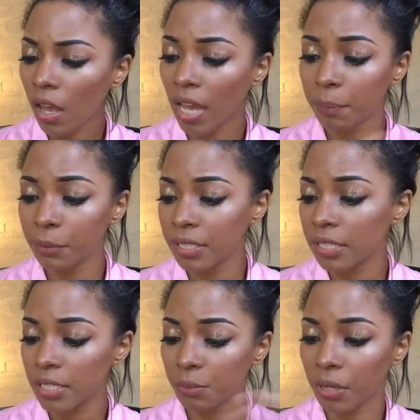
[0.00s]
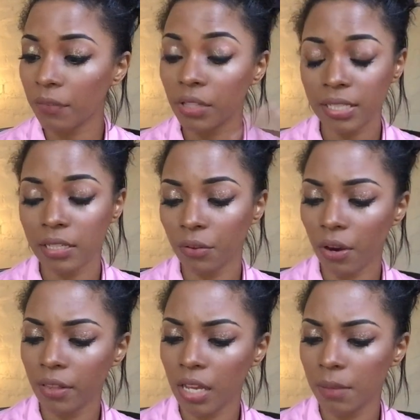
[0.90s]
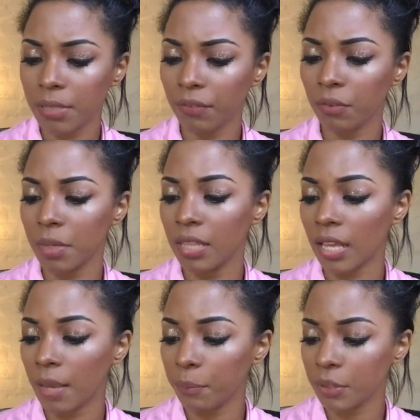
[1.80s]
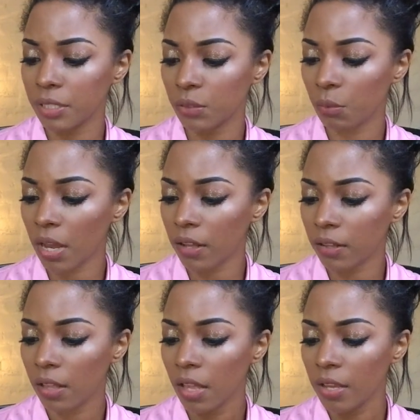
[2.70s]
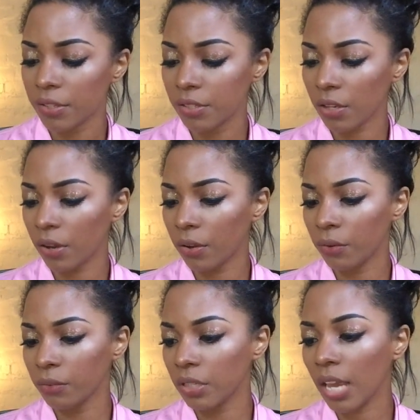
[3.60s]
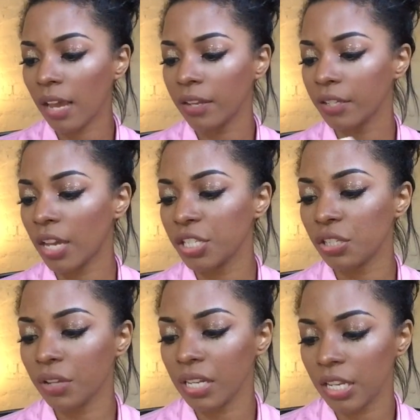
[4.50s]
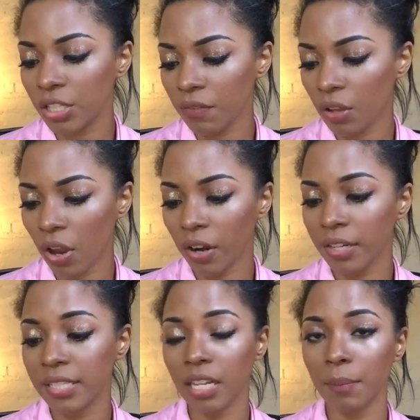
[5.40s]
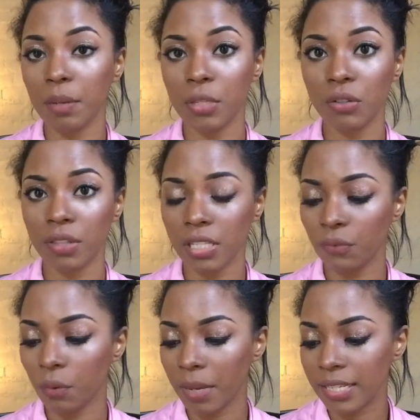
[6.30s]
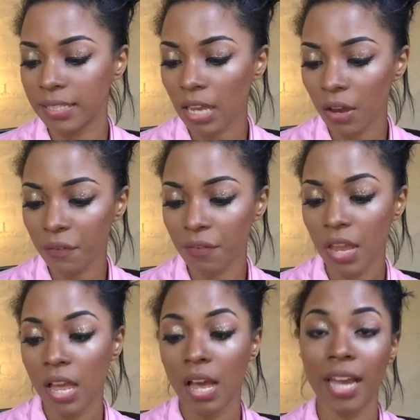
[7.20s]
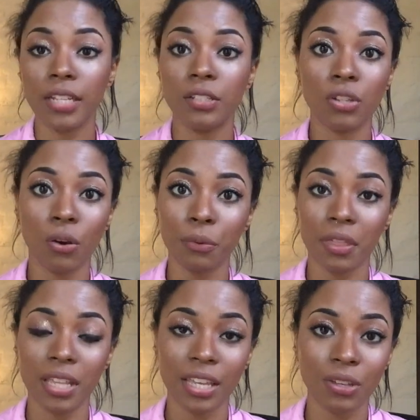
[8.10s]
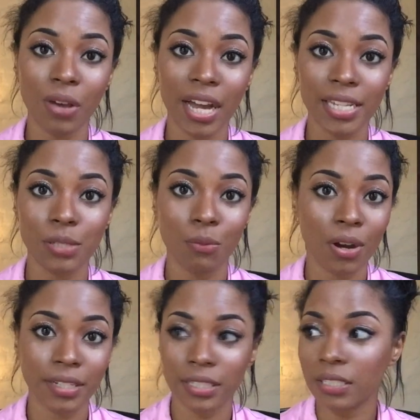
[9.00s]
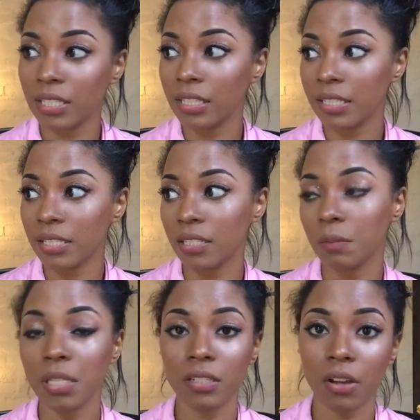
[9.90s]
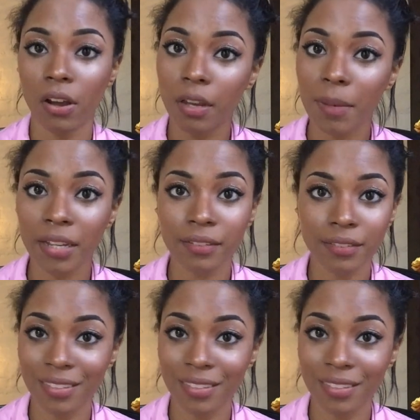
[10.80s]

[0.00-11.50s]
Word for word: high priestess, whatever. That's another card that comes up for me, and the empress as well. So yeah, I just look at each of the cards, and I'm going to be doing this for myself. I don't think that you guys want to listen to me talk about,